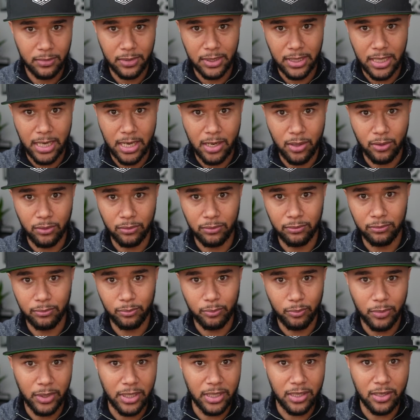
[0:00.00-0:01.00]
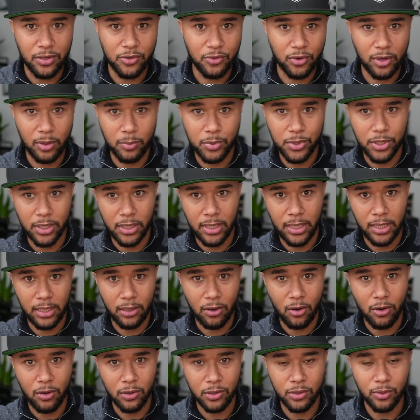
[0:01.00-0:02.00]
down in the description and
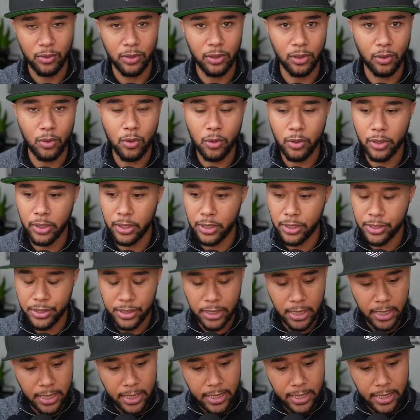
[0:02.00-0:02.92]
also in the corners,